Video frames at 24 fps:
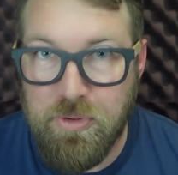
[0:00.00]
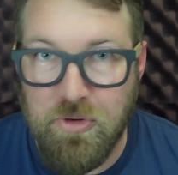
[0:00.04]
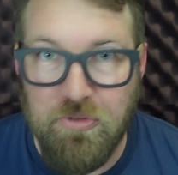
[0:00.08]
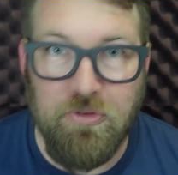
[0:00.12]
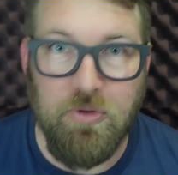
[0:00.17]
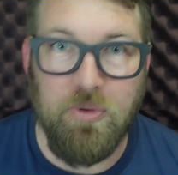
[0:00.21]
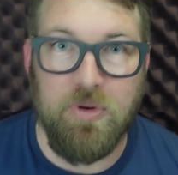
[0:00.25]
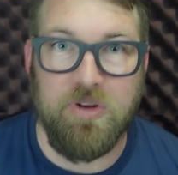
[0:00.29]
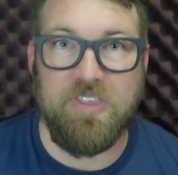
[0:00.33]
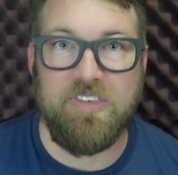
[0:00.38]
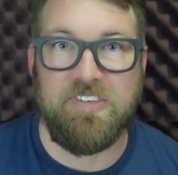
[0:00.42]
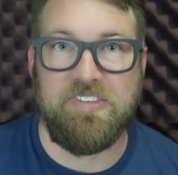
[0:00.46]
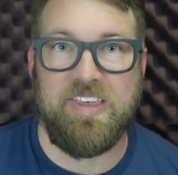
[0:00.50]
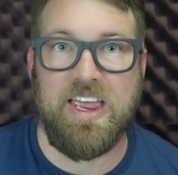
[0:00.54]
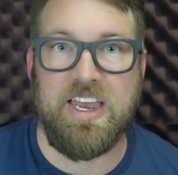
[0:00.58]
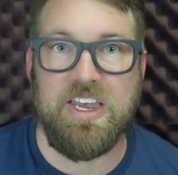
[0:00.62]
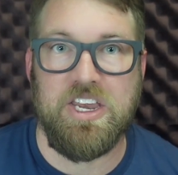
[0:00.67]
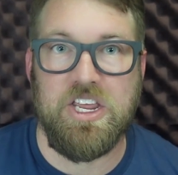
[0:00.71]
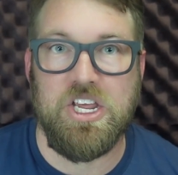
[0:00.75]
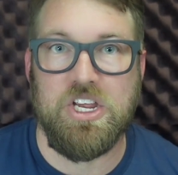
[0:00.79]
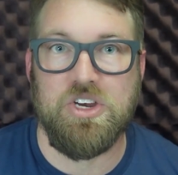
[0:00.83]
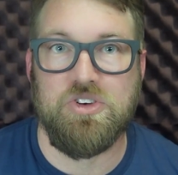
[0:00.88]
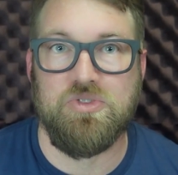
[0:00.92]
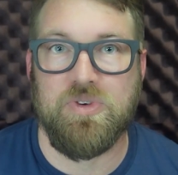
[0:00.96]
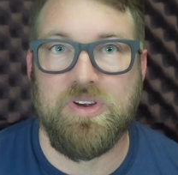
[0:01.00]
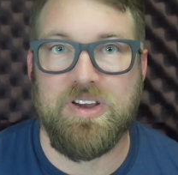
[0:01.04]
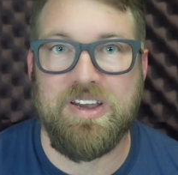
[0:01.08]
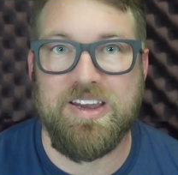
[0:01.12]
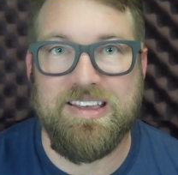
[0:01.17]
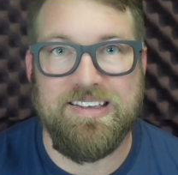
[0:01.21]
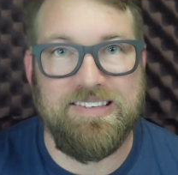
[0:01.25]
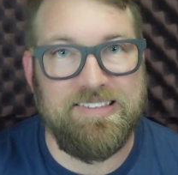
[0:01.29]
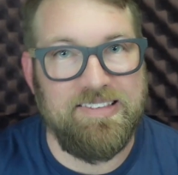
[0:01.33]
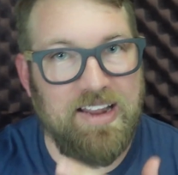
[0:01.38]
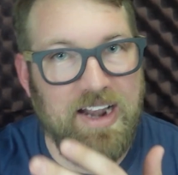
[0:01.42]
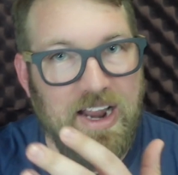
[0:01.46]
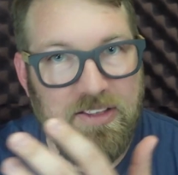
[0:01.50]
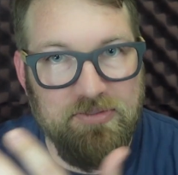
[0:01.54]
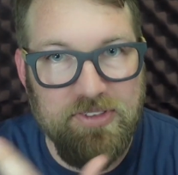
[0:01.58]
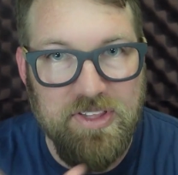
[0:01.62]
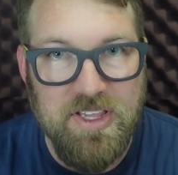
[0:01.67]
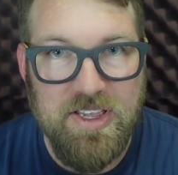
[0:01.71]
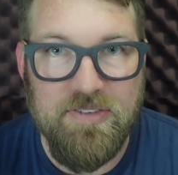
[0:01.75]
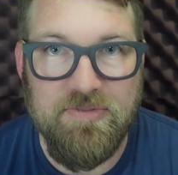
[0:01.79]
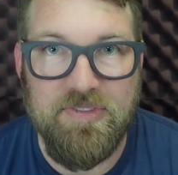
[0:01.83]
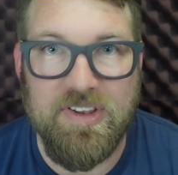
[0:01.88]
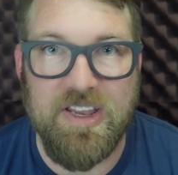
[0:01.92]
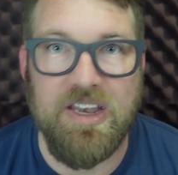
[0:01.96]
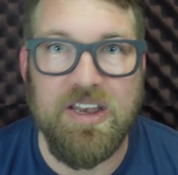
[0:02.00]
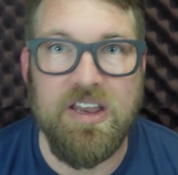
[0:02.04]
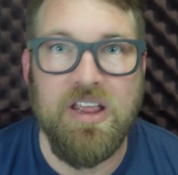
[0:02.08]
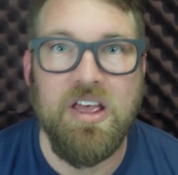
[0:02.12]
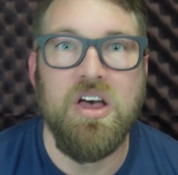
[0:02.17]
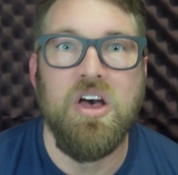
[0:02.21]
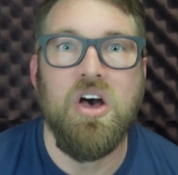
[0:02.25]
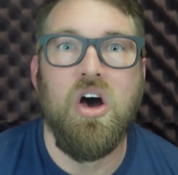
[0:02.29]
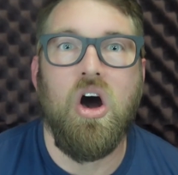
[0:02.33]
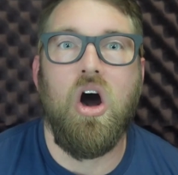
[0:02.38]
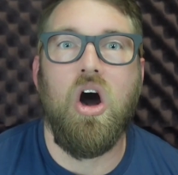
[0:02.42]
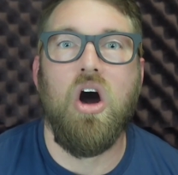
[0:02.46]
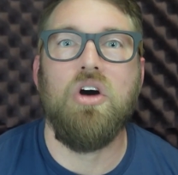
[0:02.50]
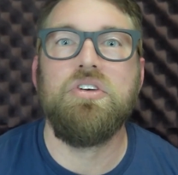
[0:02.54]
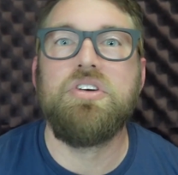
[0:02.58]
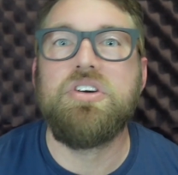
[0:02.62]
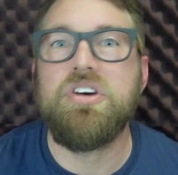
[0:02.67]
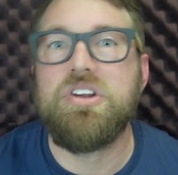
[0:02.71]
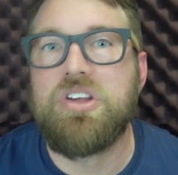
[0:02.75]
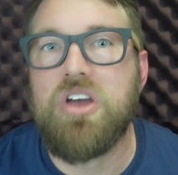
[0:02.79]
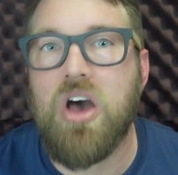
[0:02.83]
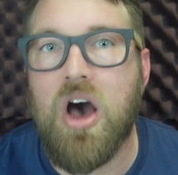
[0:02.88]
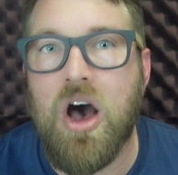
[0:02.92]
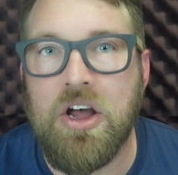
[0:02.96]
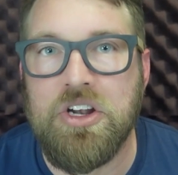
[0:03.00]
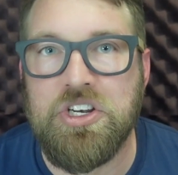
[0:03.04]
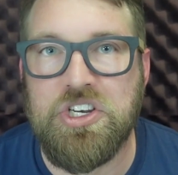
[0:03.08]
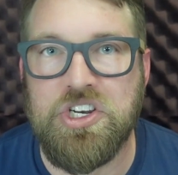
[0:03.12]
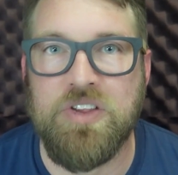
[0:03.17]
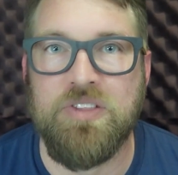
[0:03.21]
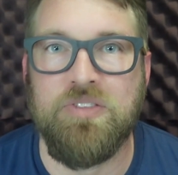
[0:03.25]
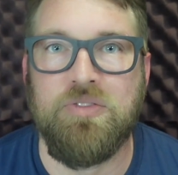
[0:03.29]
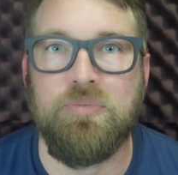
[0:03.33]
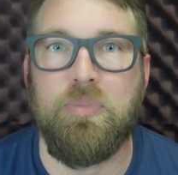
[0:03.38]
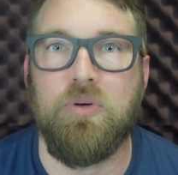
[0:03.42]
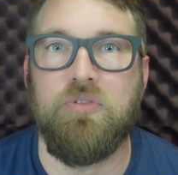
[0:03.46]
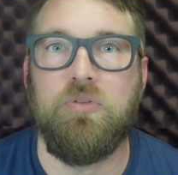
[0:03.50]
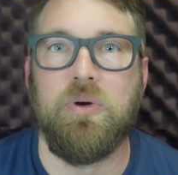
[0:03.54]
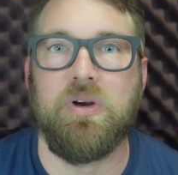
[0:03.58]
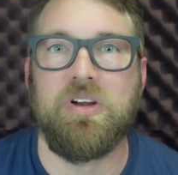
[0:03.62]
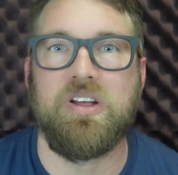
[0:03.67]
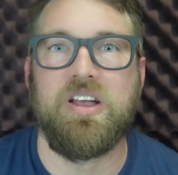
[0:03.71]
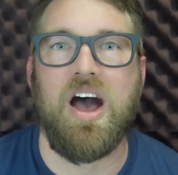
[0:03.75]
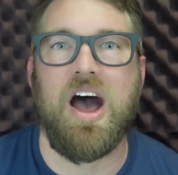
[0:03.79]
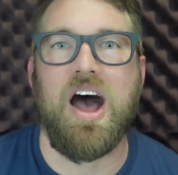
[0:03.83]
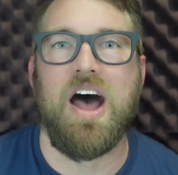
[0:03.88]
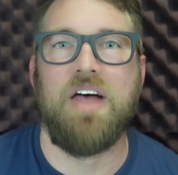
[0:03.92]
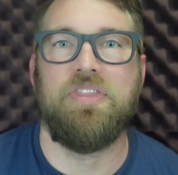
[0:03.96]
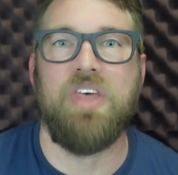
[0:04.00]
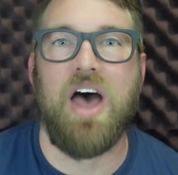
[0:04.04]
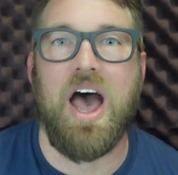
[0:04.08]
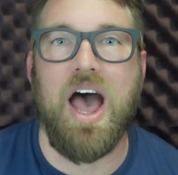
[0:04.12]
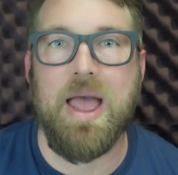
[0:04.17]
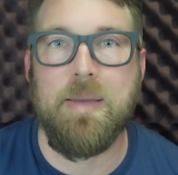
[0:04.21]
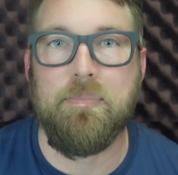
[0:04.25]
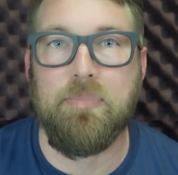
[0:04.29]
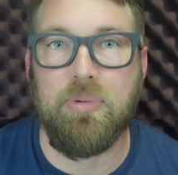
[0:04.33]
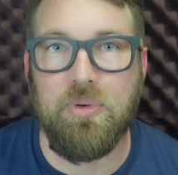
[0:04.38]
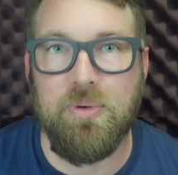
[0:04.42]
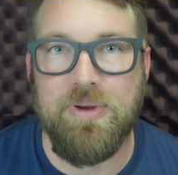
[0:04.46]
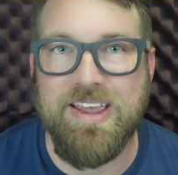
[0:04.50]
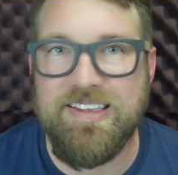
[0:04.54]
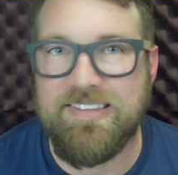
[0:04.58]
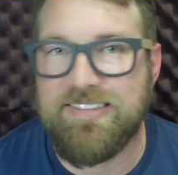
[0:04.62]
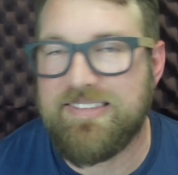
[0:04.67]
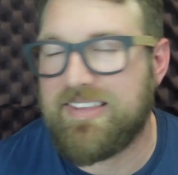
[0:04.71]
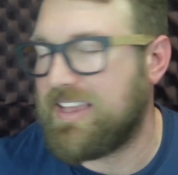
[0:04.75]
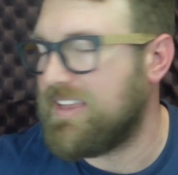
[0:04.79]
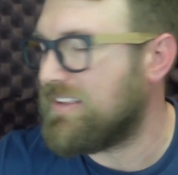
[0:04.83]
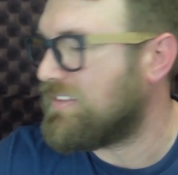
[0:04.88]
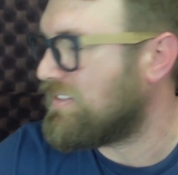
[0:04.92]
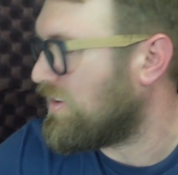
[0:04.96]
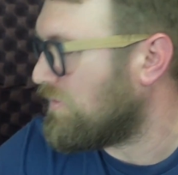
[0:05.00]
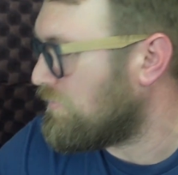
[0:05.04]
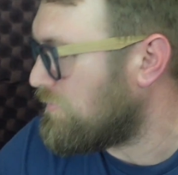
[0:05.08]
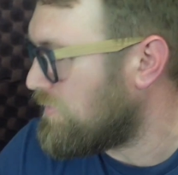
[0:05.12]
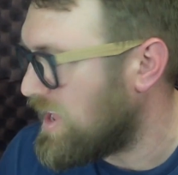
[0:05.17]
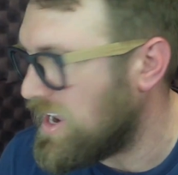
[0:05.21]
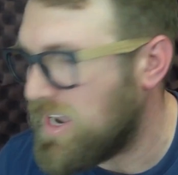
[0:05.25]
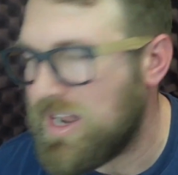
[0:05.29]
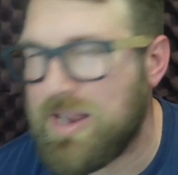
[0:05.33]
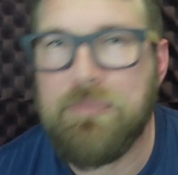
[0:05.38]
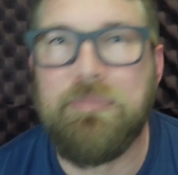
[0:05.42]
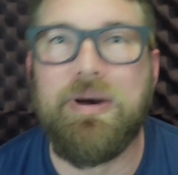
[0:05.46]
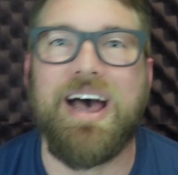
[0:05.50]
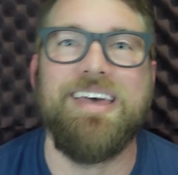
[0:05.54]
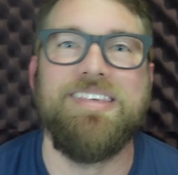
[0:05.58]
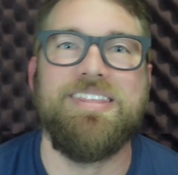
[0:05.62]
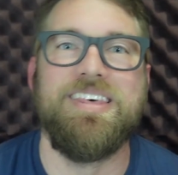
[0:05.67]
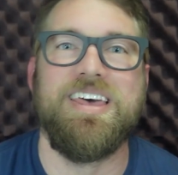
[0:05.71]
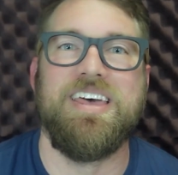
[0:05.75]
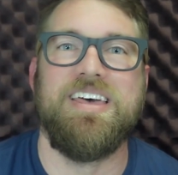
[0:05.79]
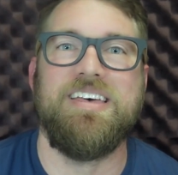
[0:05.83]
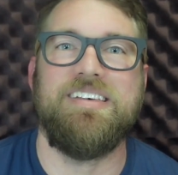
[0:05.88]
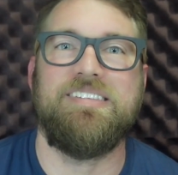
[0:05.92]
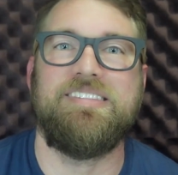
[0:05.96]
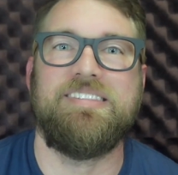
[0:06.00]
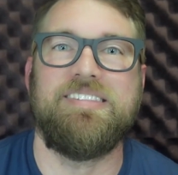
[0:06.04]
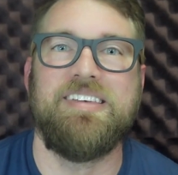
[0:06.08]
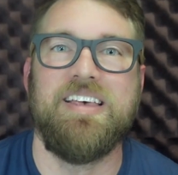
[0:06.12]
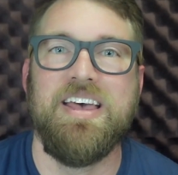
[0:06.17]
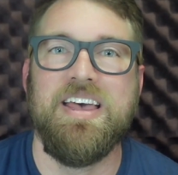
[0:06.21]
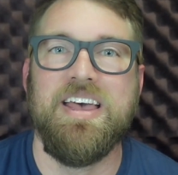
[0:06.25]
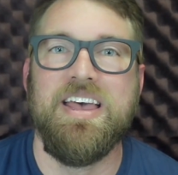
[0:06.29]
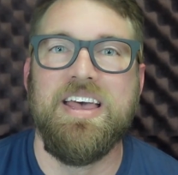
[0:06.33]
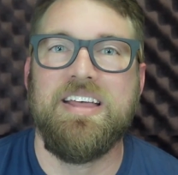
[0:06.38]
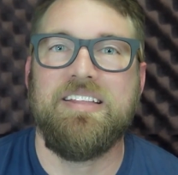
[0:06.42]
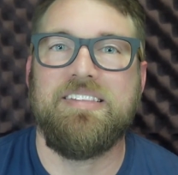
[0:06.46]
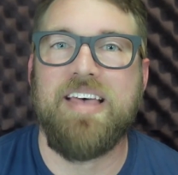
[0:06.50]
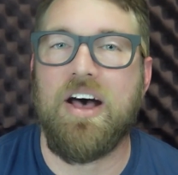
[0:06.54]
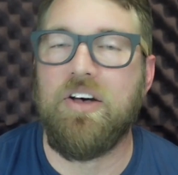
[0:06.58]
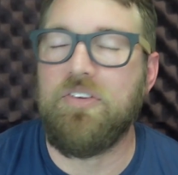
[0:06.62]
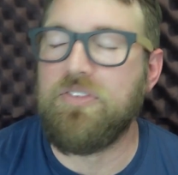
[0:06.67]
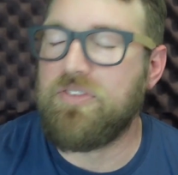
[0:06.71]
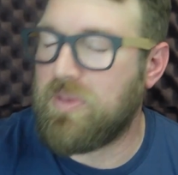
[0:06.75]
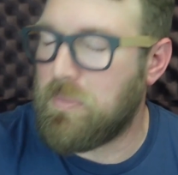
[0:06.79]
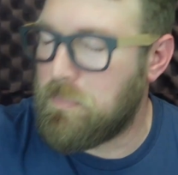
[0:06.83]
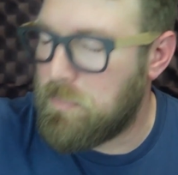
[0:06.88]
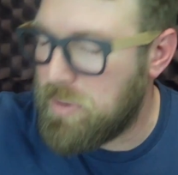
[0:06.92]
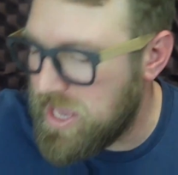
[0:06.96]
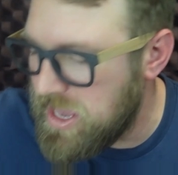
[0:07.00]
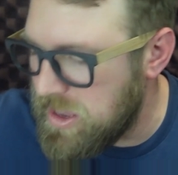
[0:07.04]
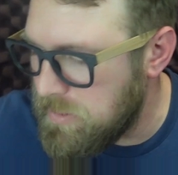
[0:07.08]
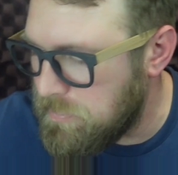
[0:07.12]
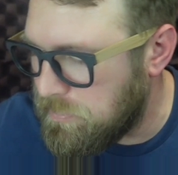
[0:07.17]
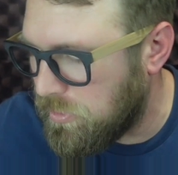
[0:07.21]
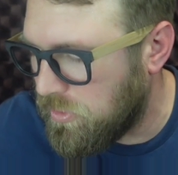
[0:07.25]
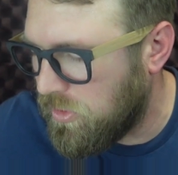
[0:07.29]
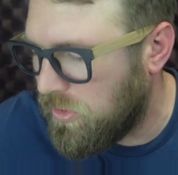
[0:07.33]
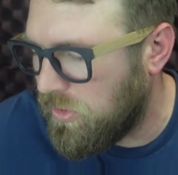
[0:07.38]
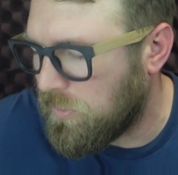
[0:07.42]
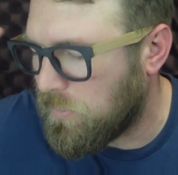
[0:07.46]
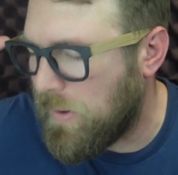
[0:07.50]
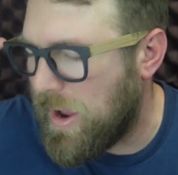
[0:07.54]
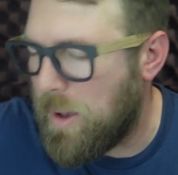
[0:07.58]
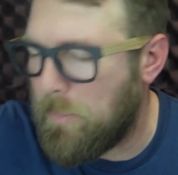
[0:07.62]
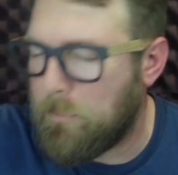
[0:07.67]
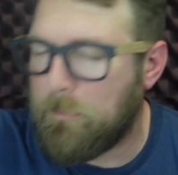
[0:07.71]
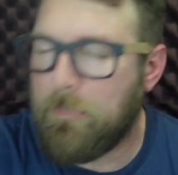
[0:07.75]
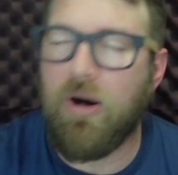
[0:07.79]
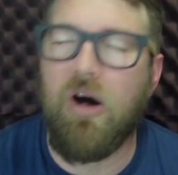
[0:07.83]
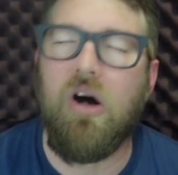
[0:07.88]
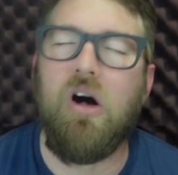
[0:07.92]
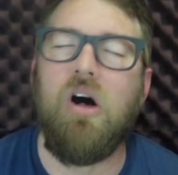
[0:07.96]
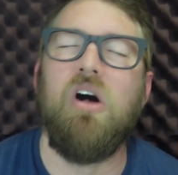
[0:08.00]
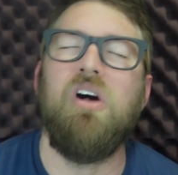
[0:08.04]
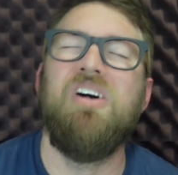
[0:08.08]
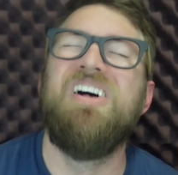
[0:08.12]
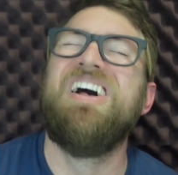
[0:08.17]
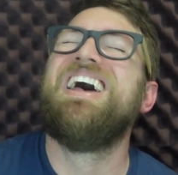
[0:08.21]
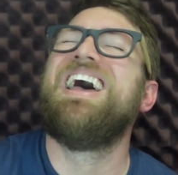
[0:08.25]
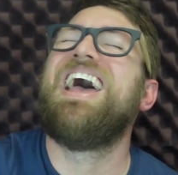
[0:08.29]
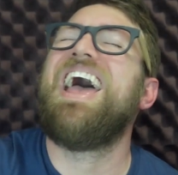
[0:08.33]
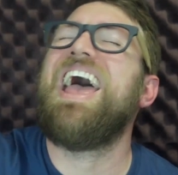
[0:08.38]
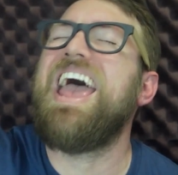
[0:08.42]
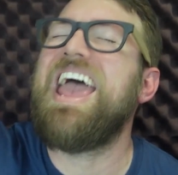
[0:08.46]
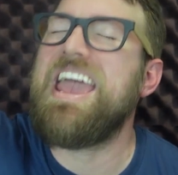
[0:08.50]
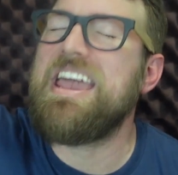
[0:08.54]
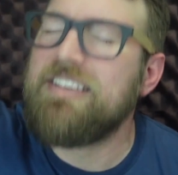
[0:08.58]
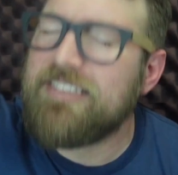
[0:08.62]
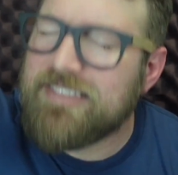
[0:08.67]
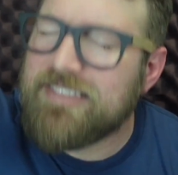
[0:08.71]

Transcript: before the Sanhedrin. He said, "I've lived in all good conscience before God." The high priest gets offended by this, tells the people around Paul, "Hey,